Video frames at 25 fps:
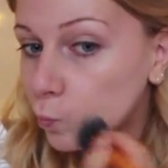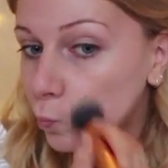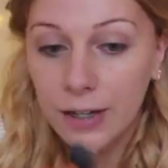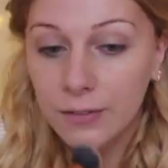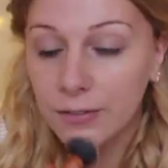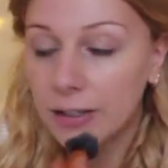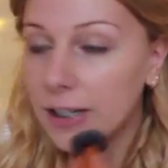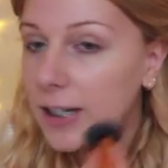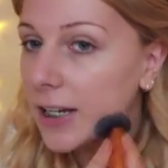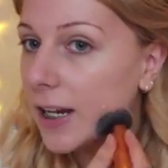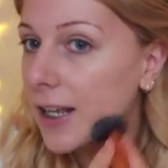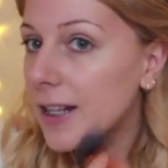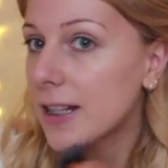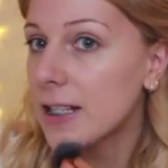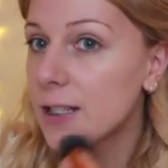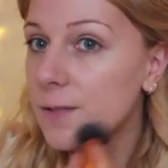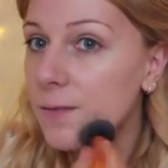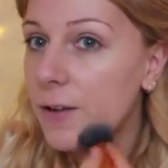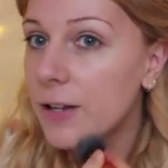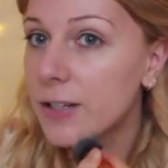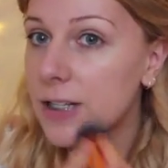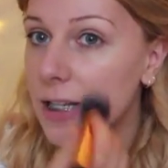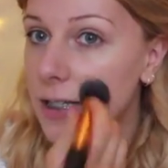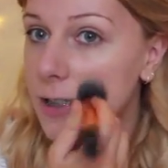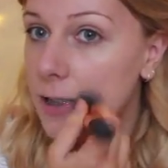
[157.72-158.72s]
I really like this
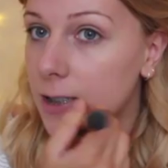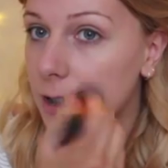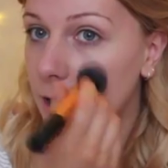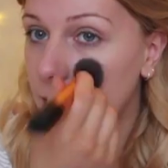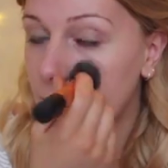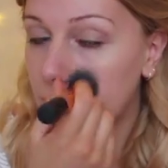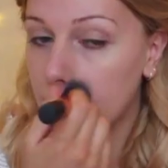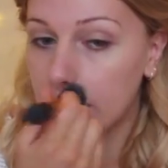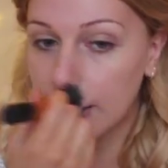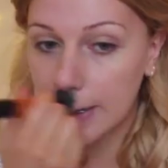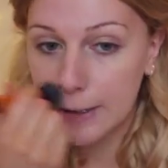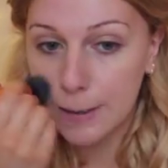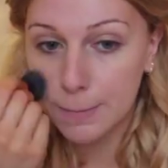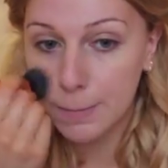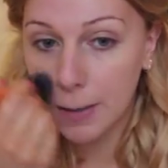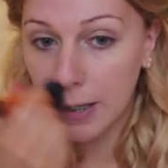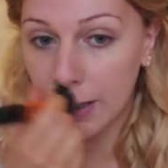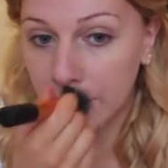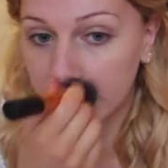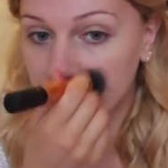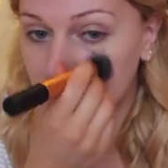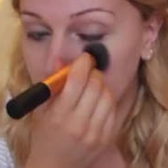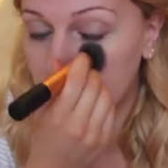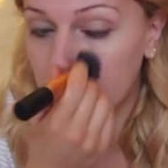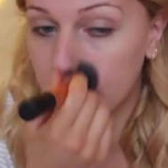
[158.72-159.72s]
foundation. It lasts
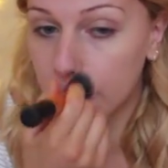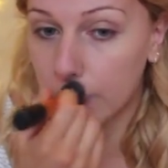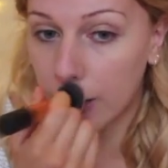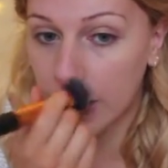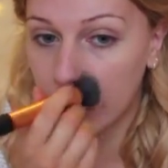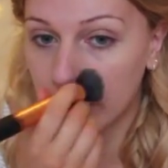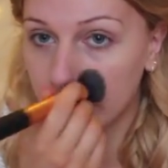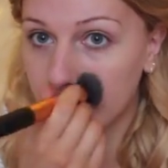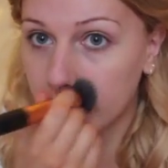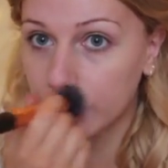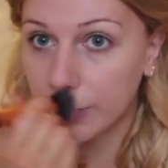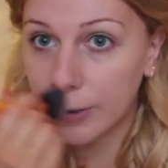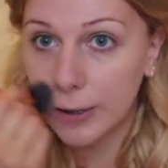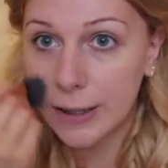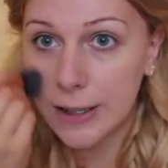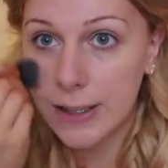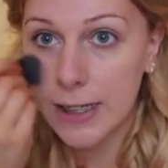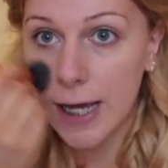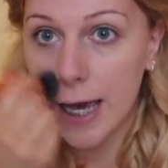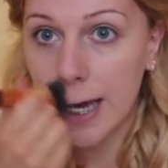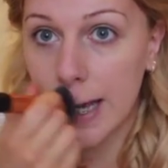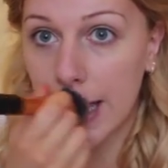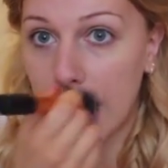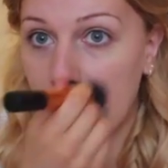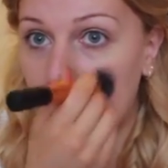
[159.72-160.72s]
me really well through the
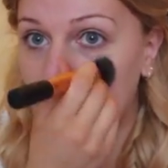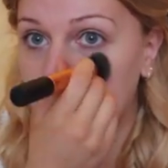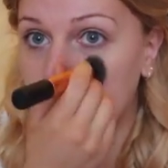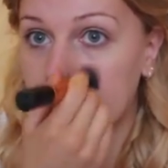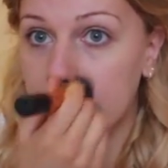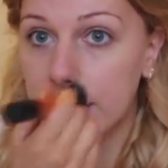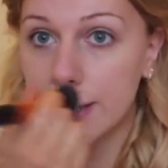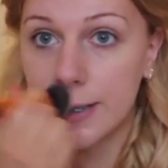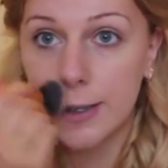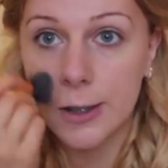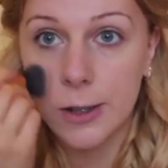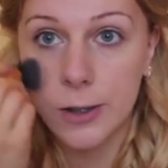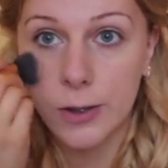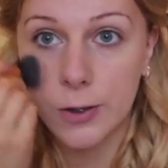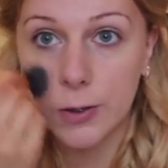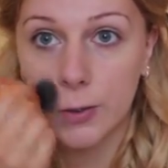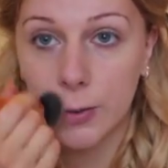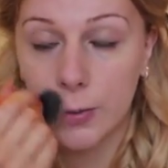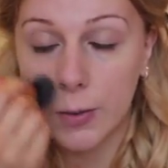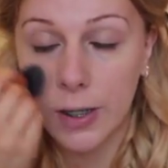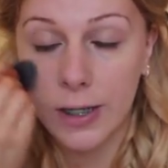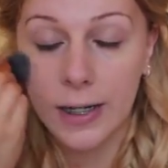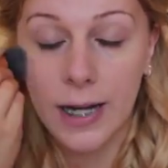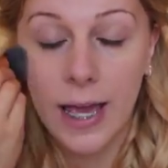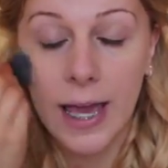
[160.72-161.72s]
day. I can
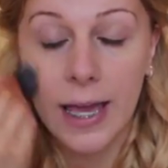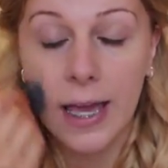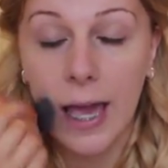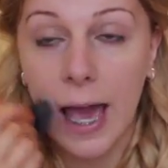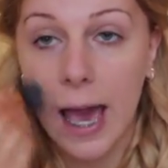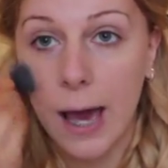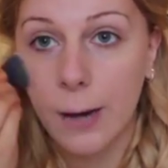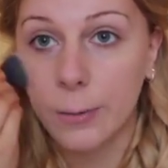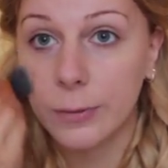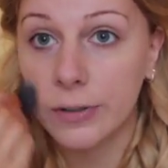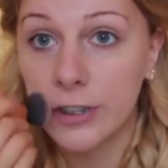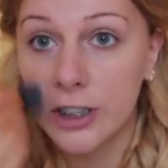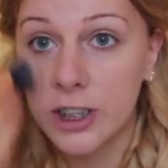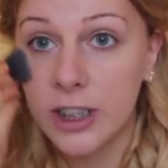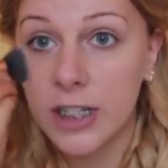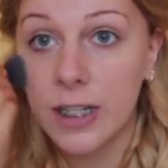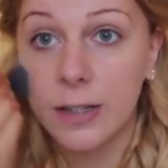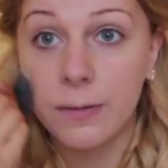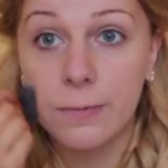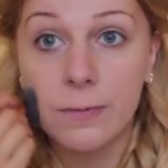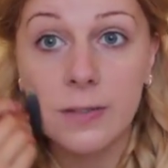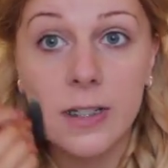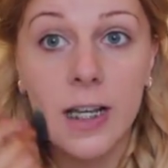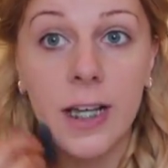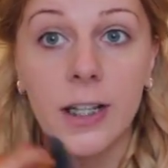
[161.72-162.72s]
do an 8-hour
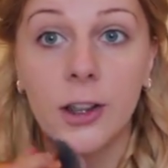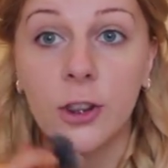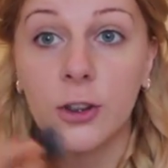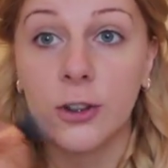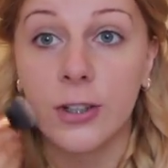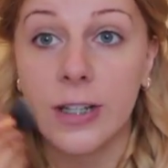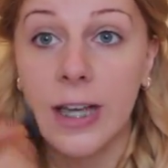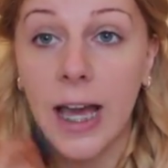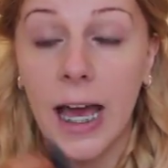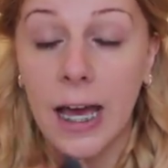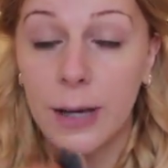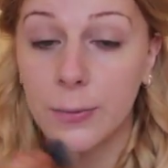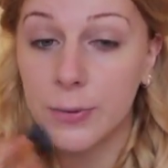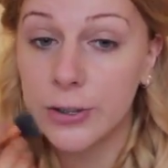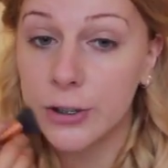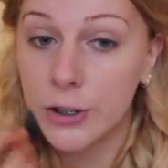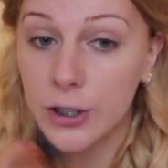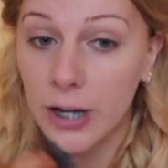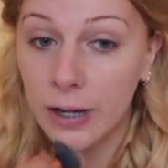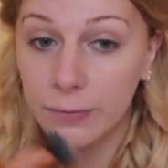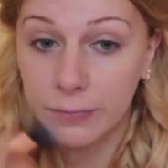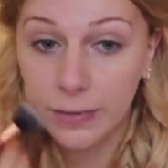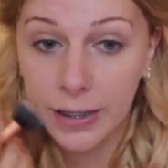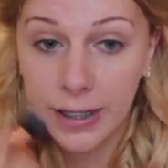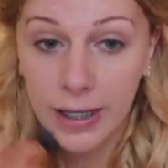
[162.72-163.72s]
shift and 3 hours
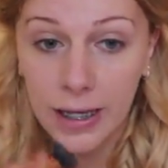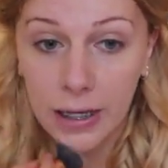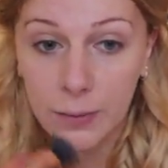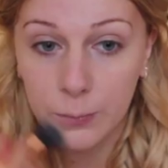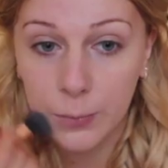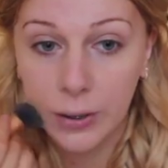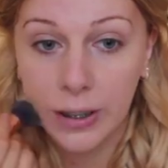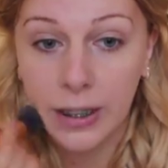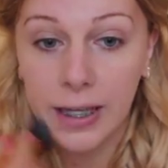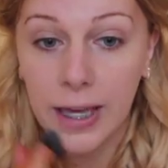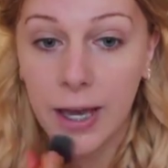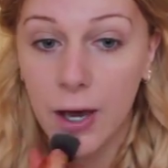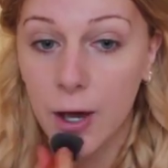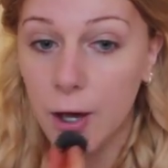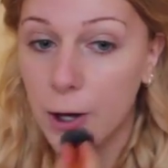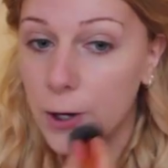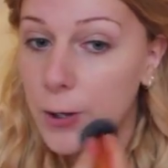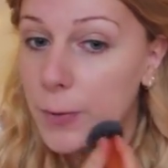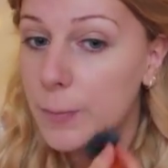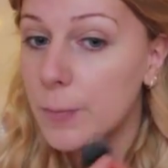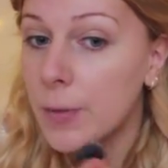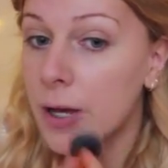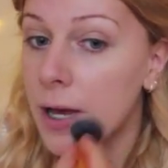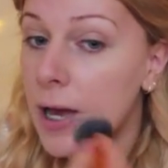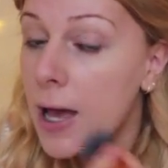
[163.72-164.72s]
traveling, and when I get
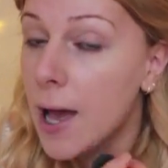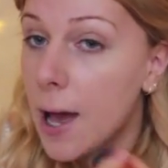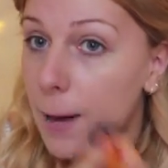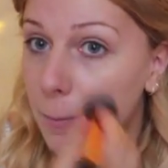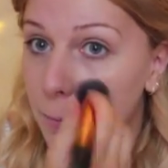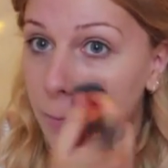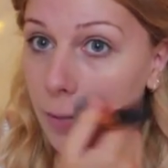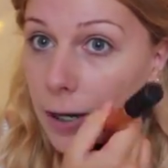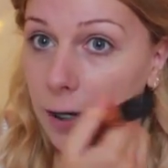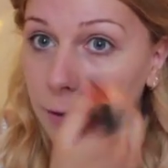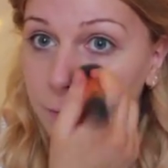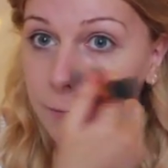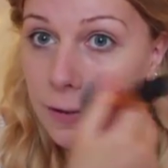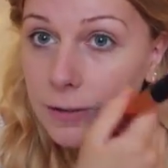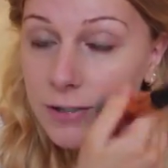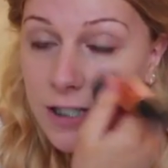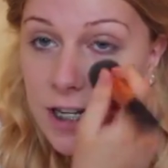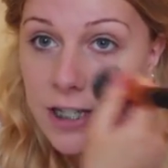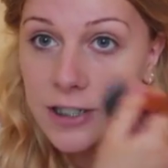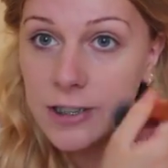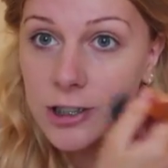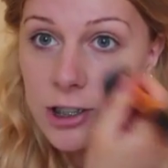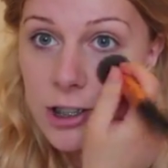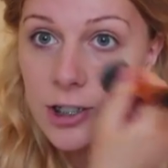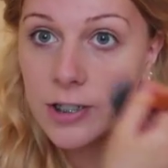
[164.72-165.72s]
home my
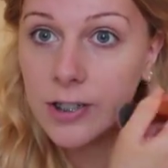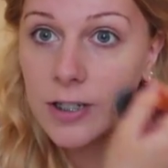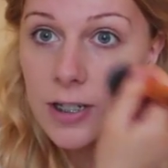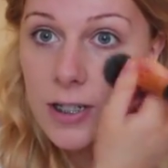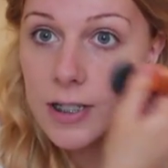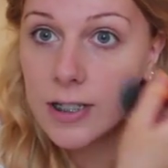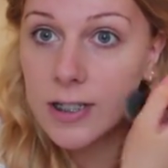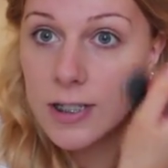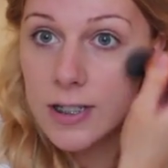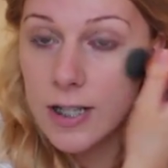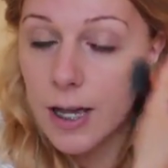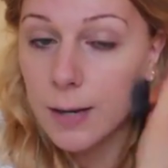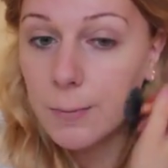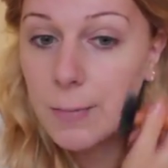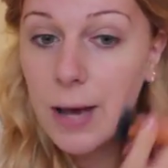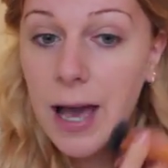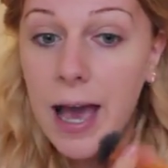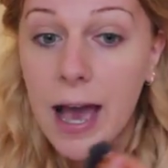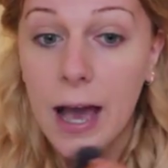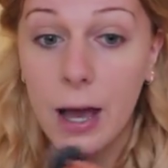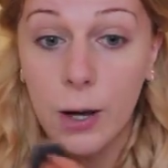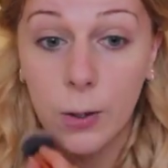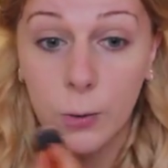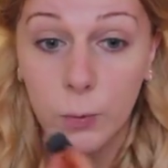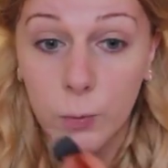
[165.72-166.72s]
foundation is
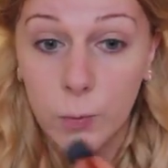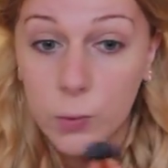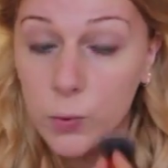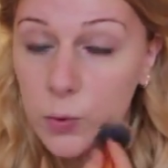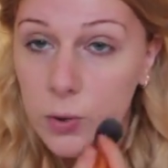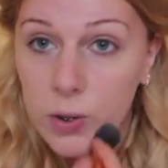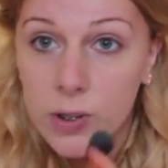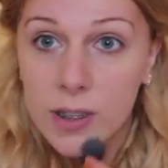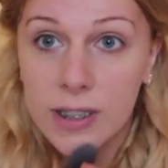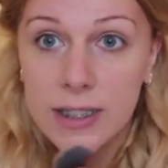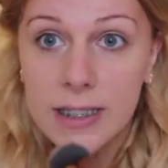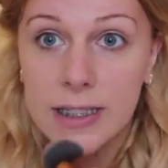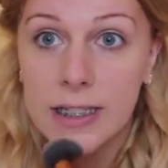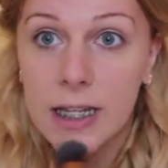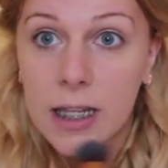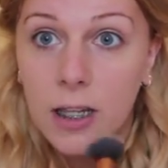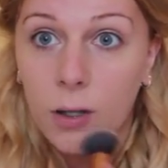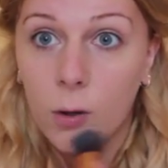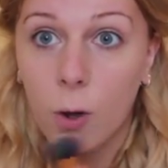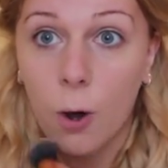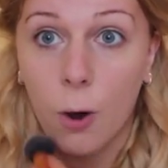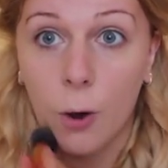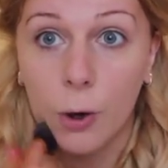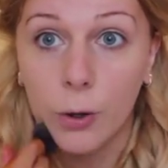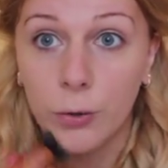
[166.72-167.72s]
somehow
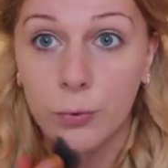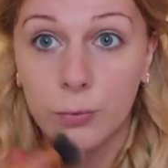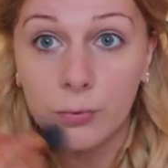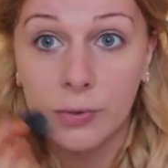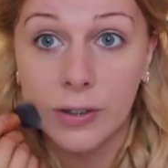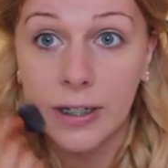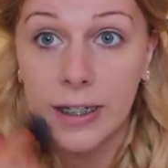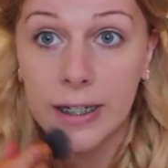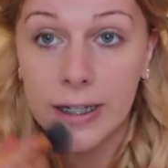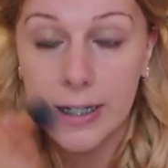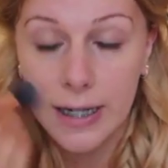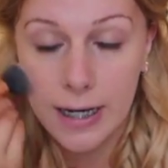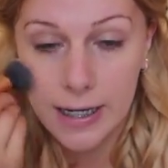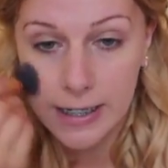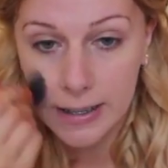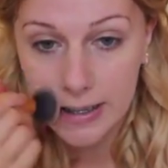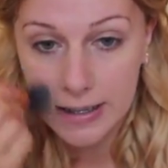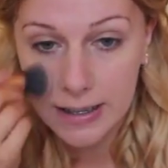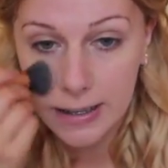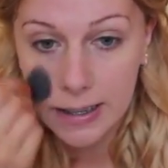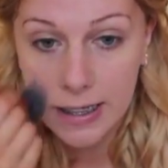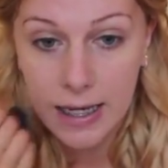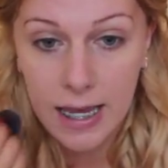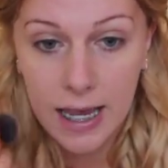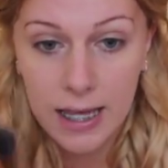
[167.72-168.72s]
still on really
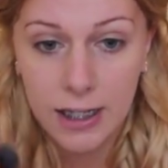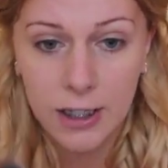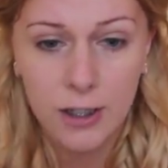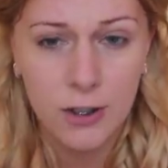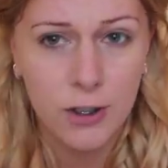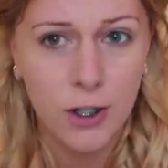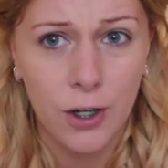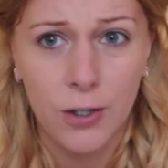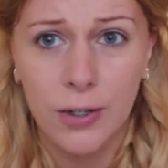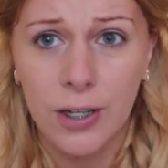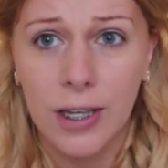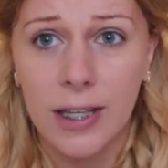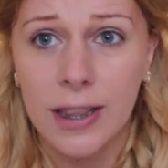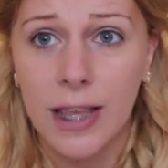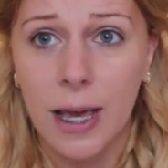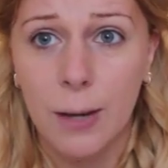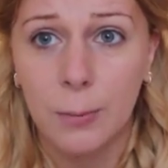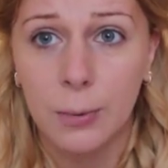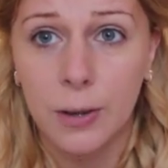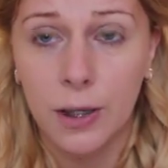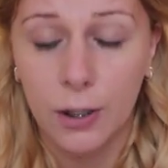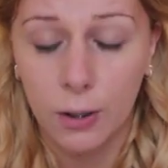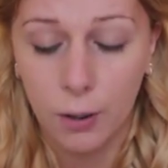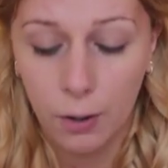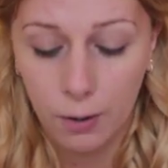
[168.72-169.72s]
nicely, and you don't get
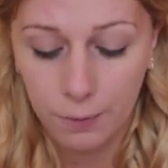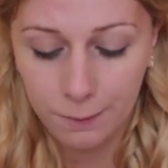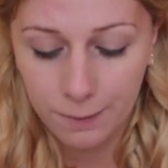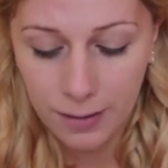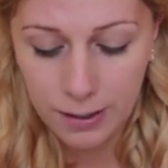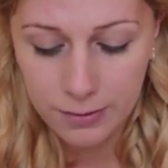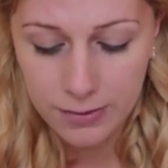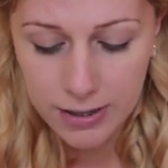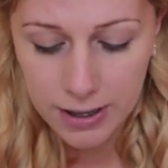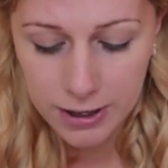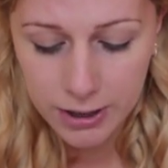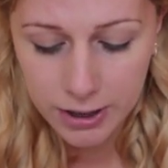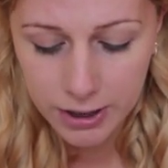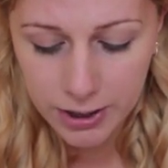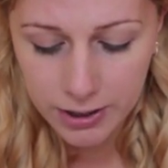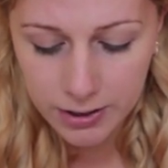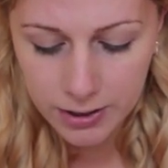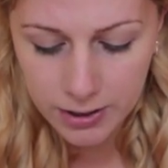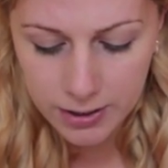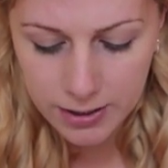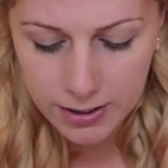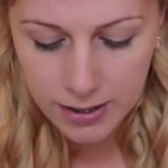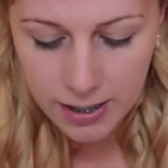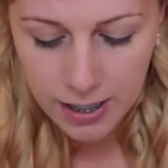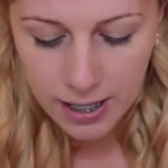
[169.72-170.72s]
that with a lot of
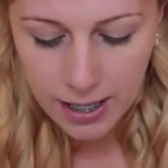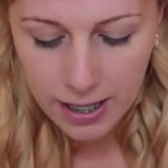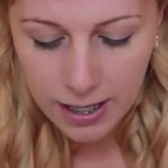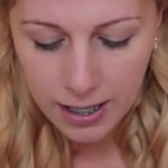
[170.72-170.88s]
foundations.